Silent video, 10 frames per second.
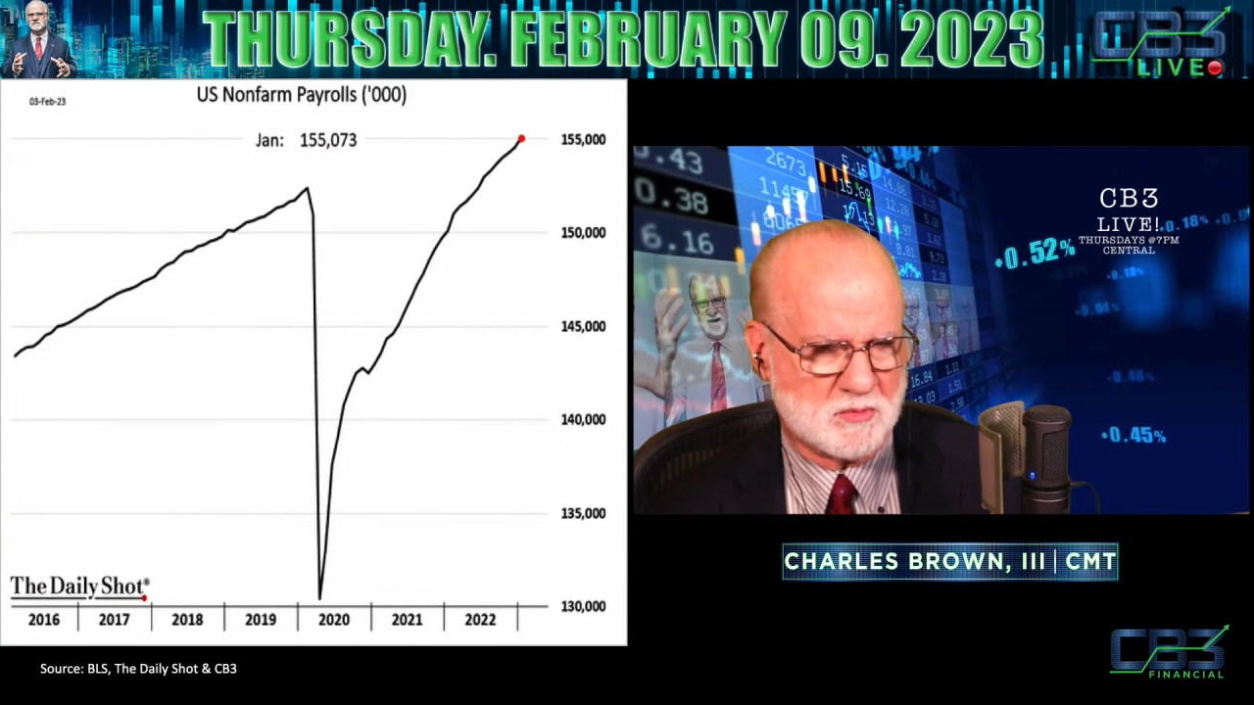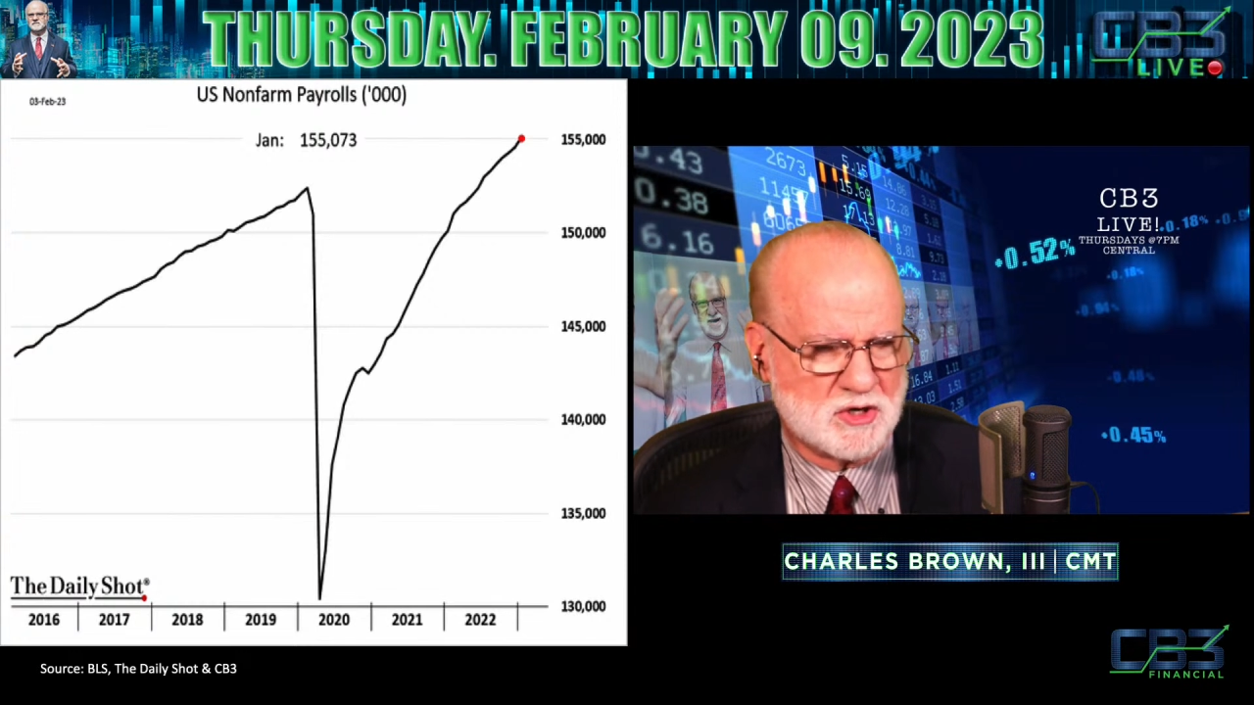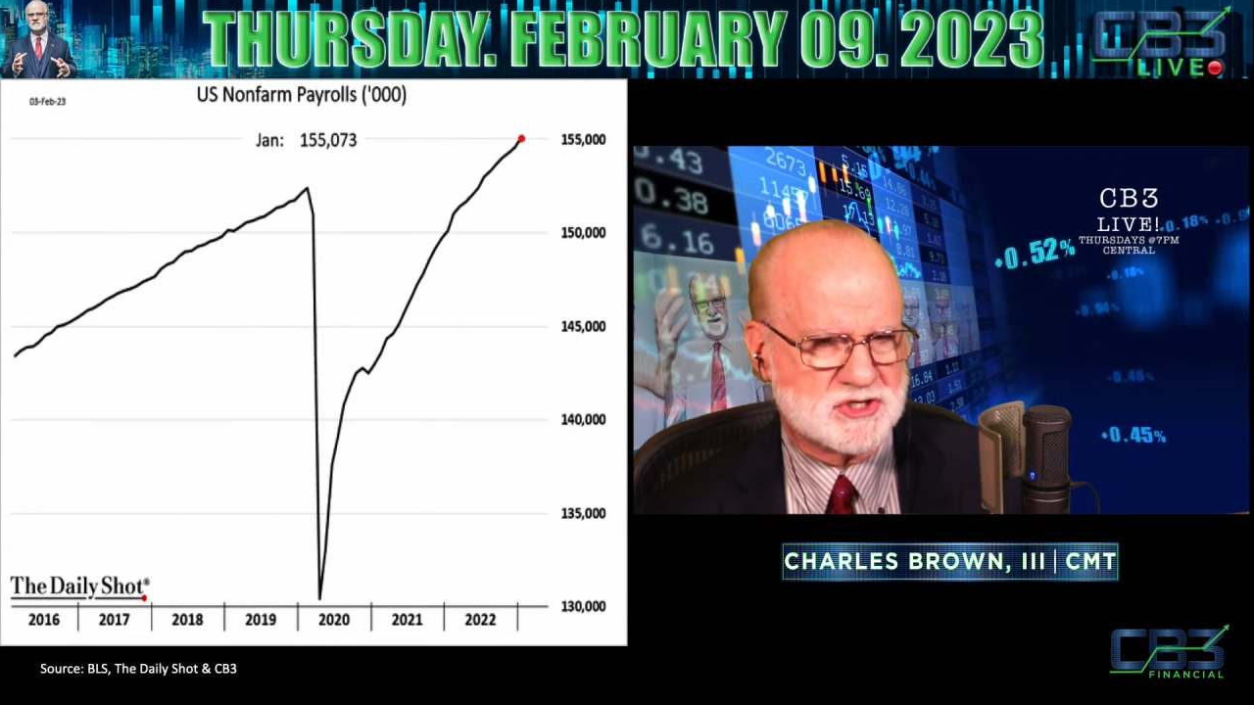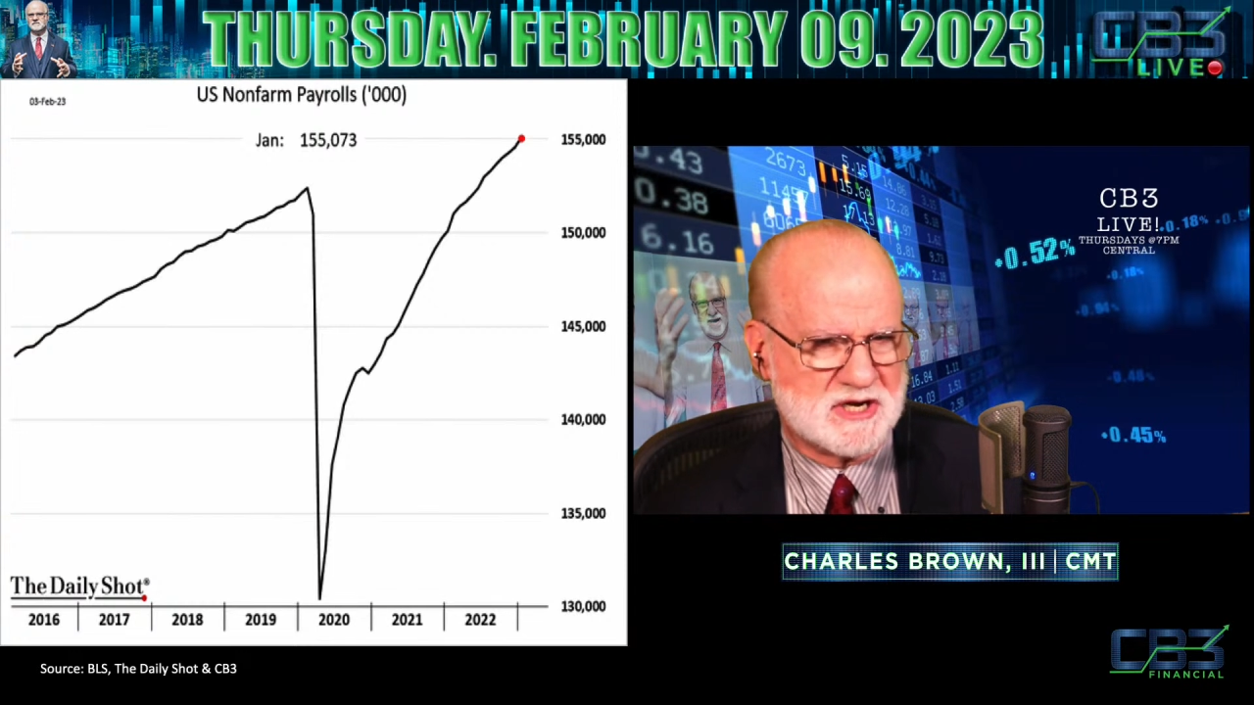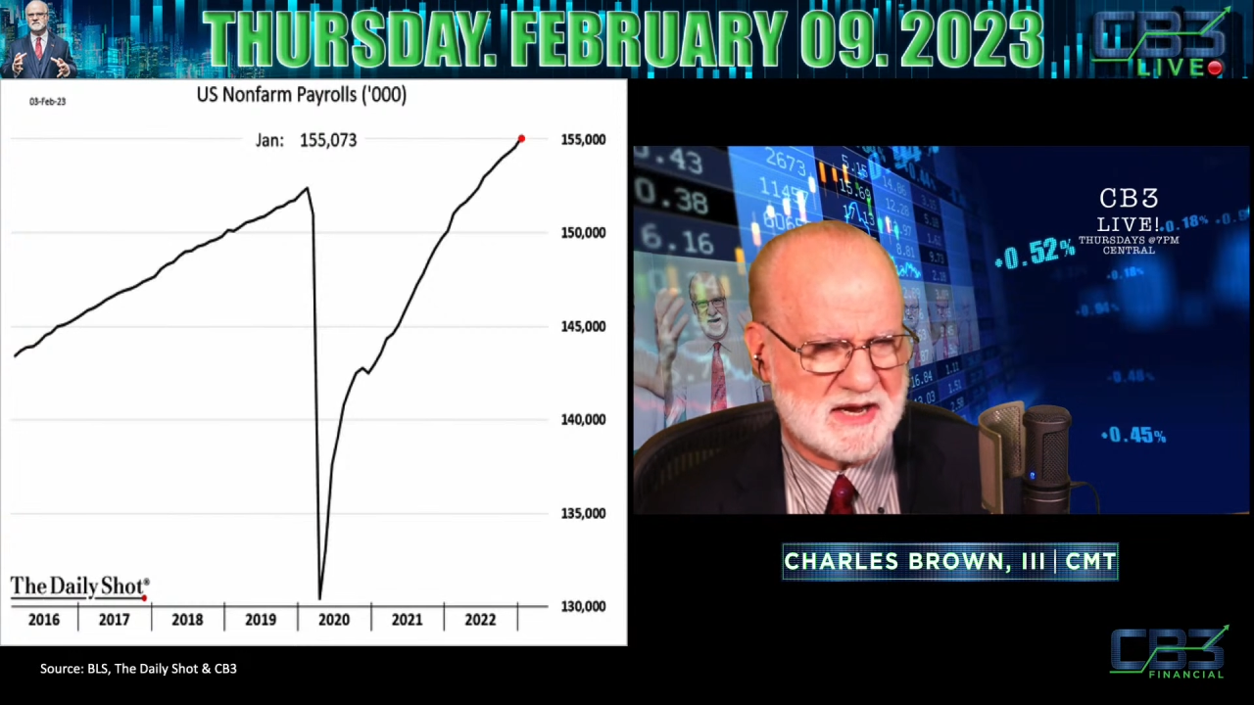
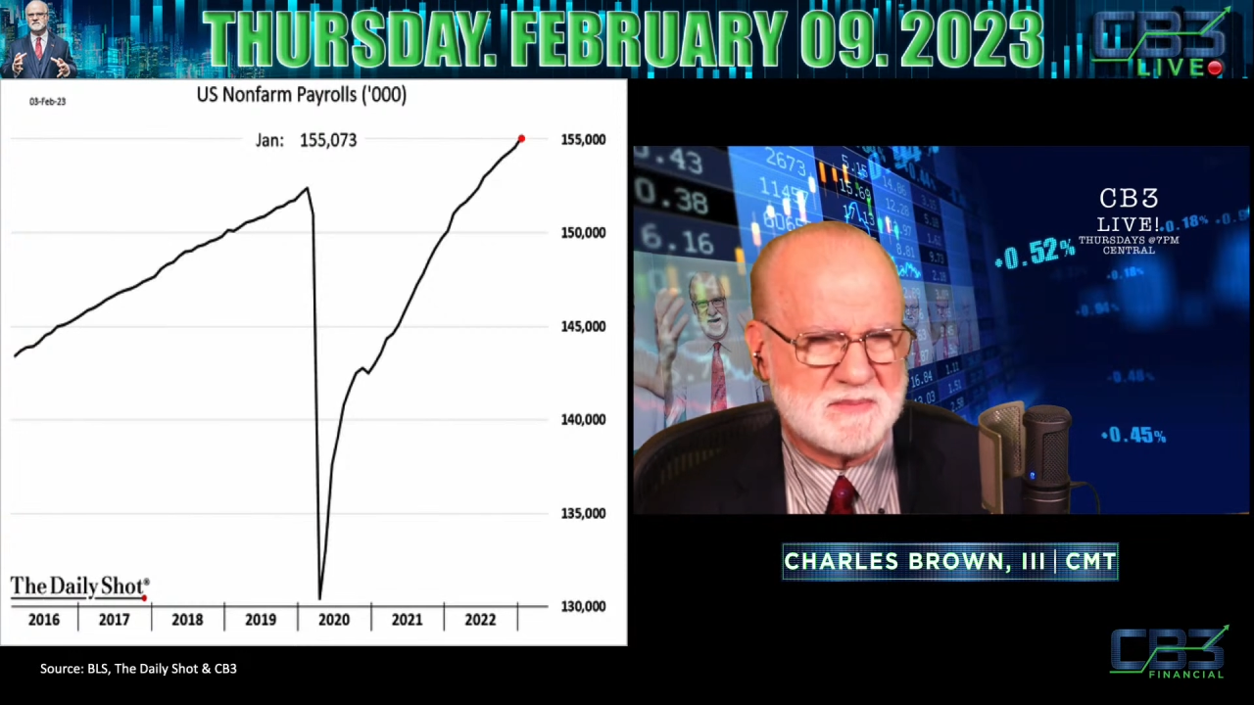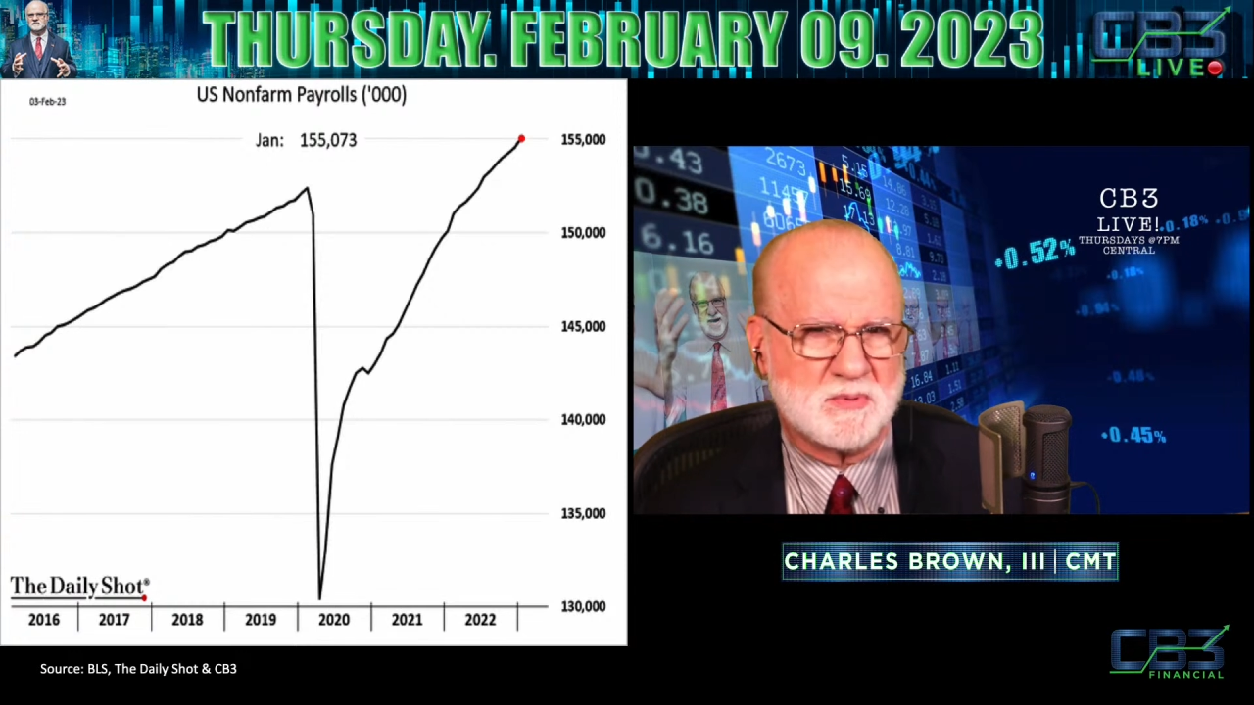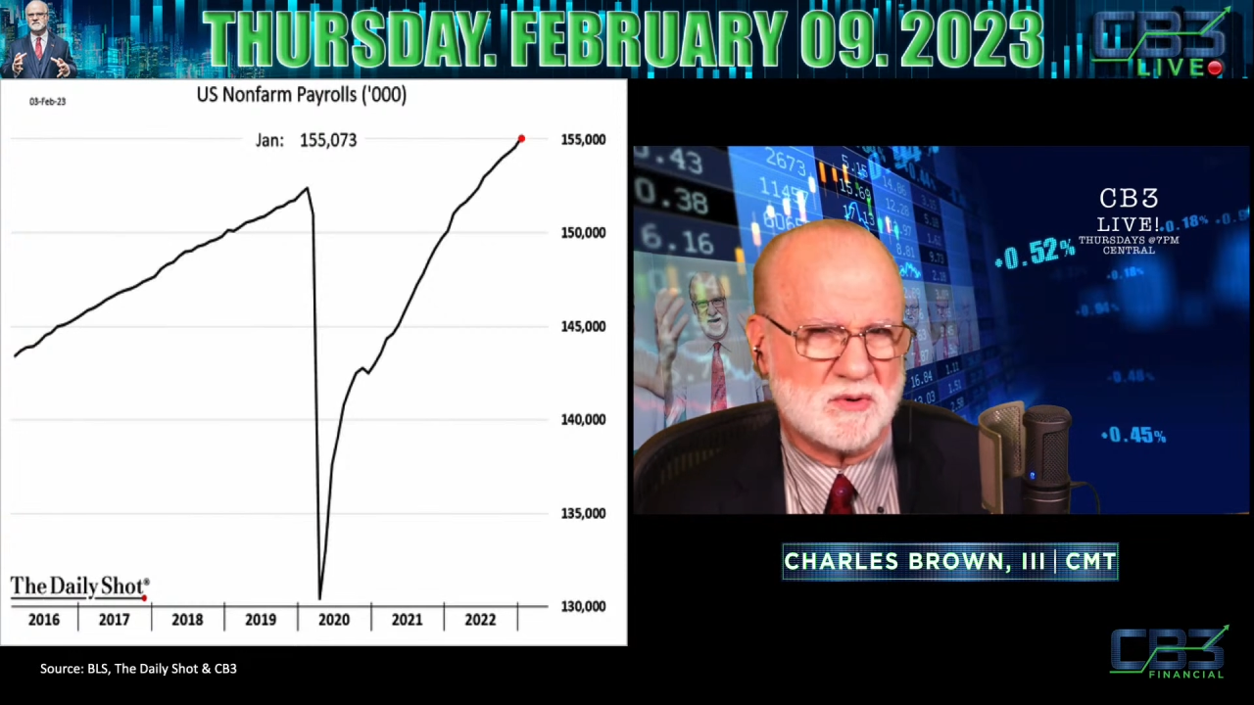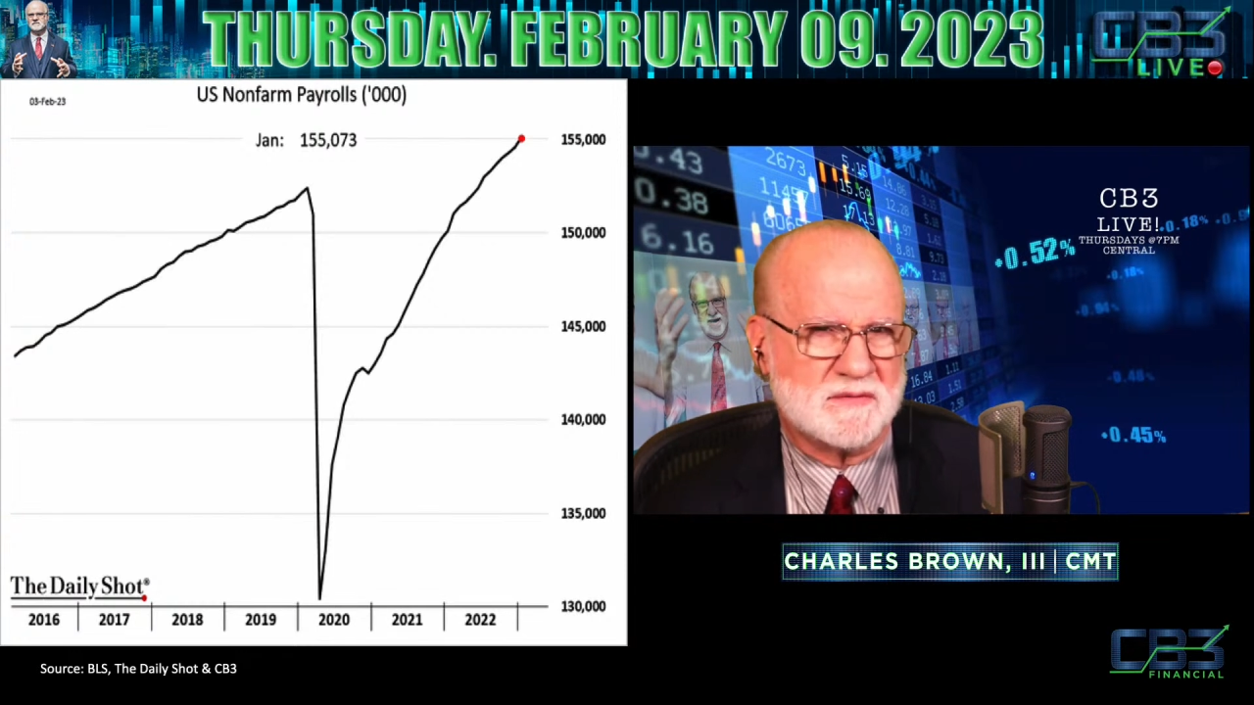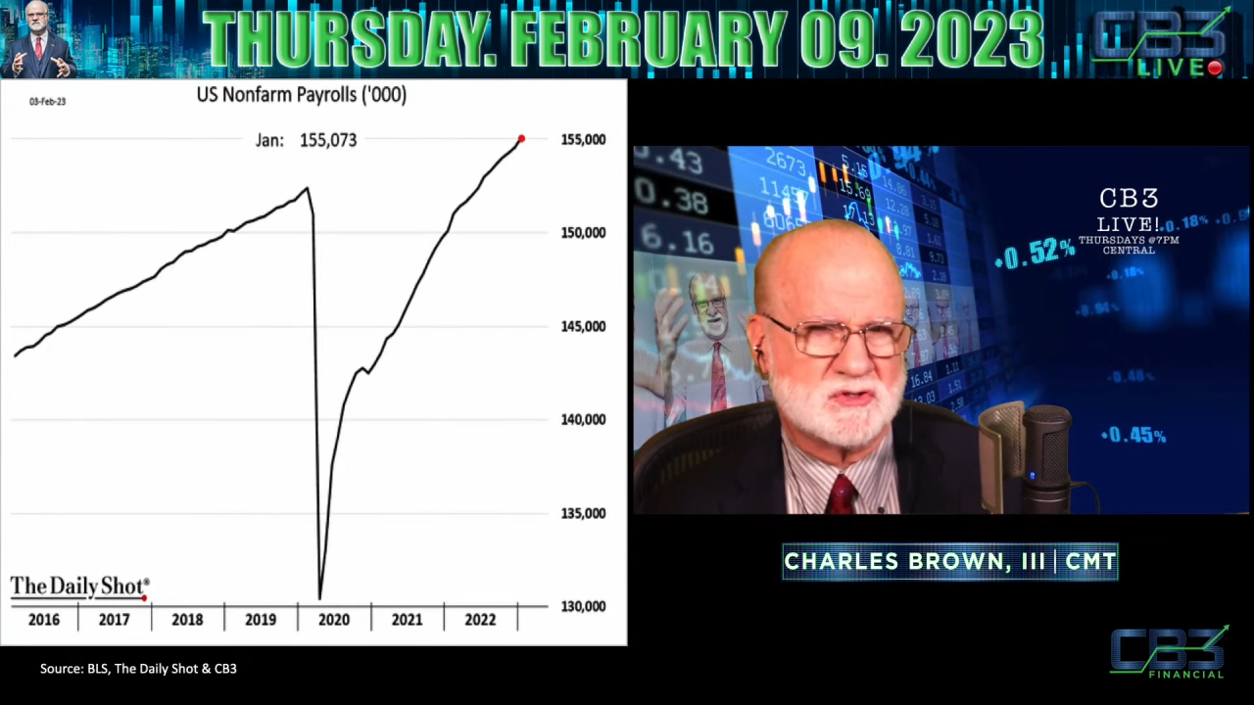March, and April